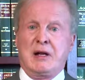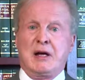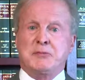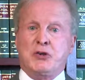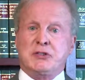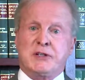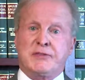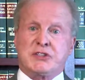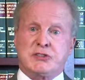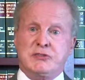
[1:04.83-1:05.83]
Like most of
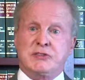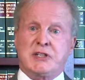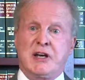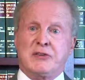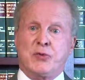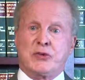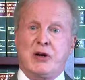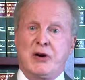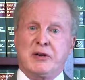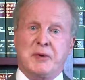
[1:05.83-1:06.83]
the students, I had worked
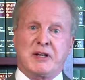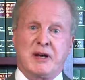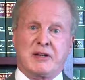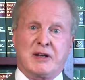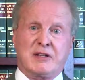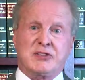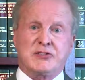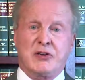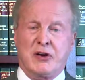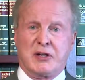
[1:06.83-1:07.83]
hard on my calculations
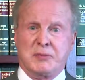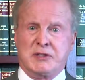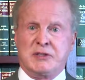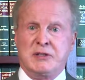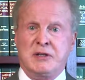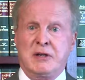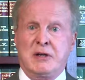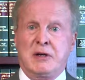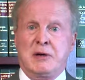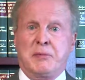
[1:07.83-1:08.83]
and arguments,
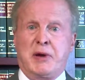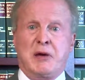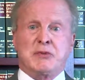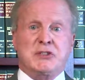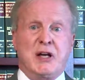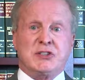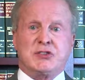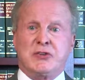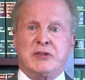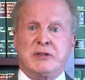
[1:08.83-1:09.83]
but I was not
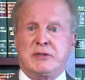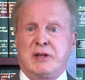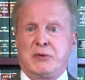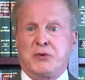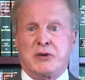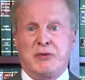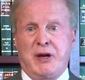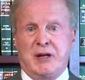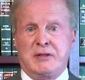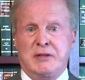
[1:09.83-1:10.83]
sure that they were
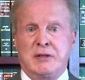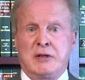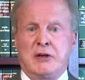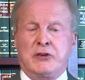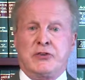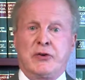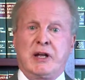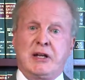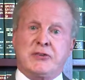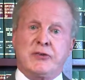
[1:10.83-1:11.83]
correct. So in
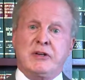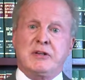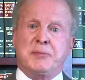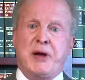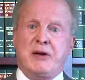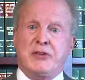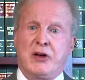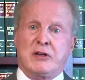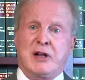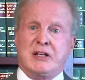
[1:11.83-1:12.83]
entering the Pound
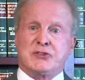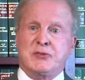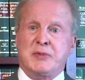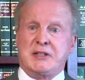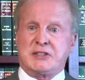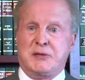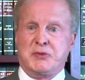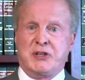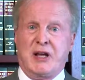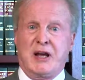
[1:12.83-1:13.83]
Hall classroom that
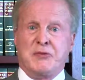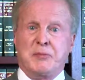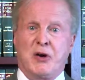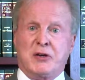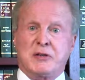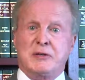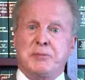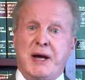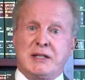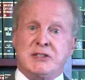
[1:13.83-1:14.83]
summer day, I remarked in
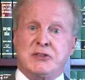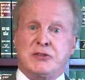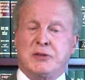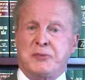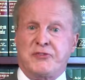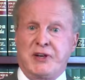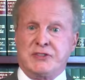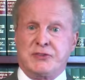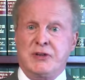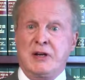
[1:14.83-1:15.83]
passing to the
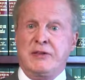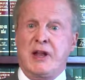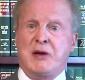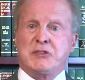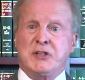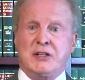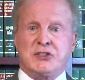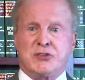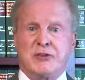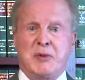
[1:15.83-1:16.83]
professor that I was not
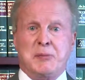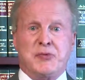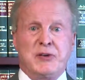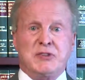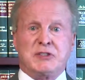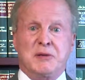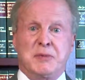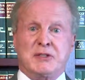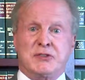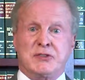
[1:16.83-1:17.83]
sure if my previously
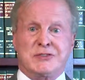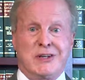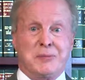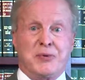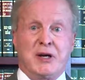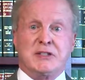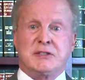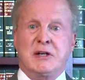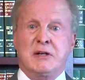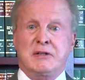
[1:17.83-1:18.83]
mentioned share
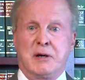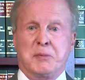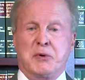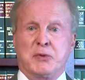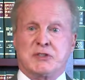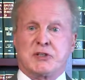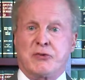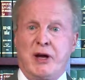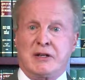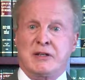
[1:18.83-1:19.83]
price number was
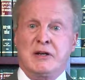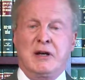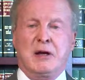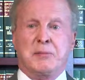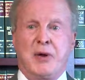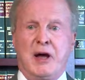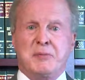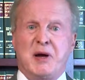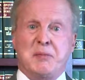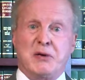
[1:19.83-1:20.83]
correct,
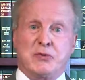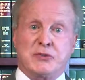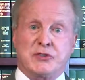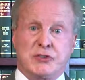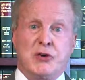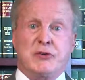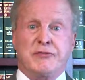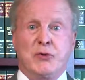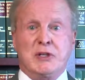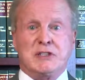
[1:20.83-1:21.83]
implying by my words and tone of
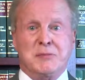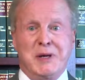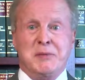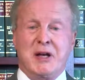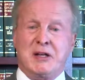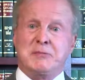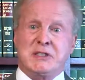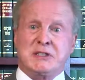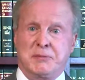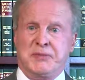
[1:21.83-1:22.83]
voice that maybe I had
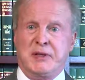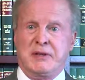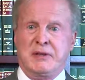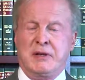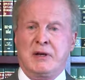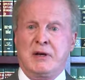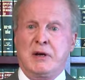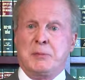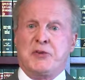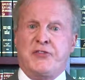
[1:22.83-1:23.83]
missed something.
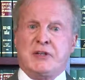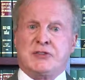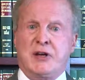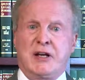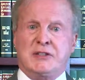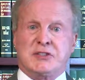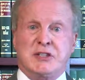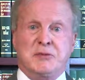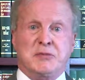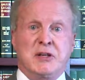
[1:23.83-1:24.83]
Professor H
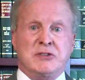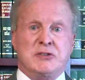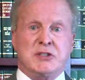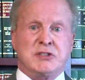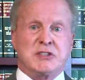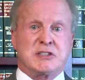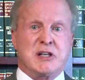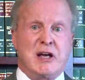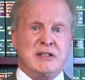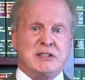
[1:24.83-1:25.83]
seemed just the
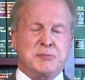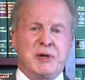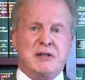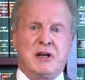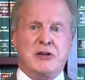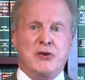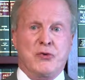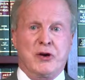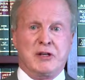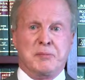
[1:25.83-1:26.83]
slightest bit
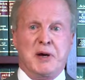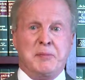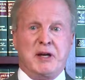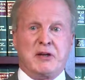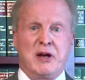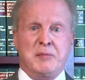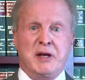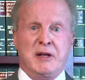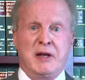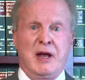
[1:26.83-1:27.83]
annoyed by my
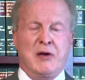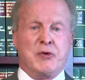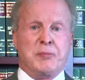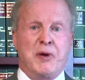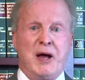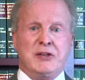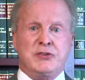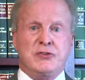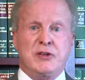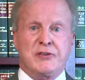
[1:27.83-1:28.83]
comment and replied
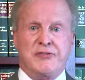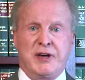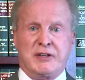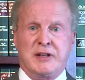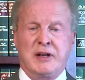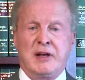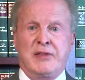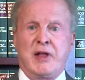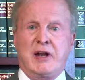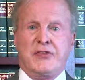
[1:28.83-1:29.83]
to the effect
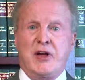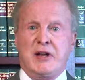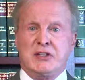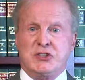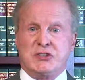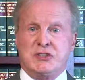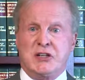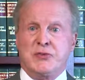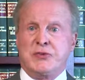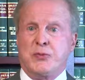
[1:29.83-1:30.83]
that he thought I should
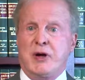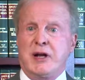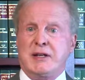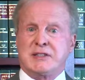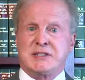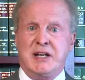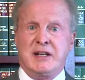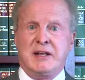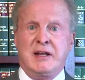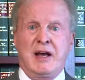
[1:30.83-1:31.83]
stick with what I had
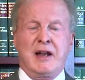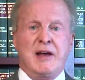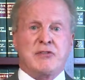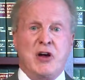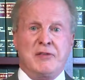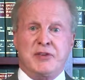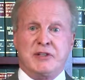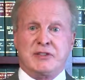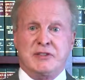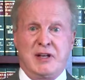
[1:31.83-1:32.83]
said and have
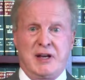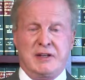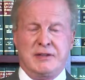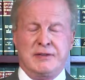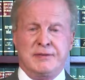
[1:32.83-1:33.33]
confidence in that.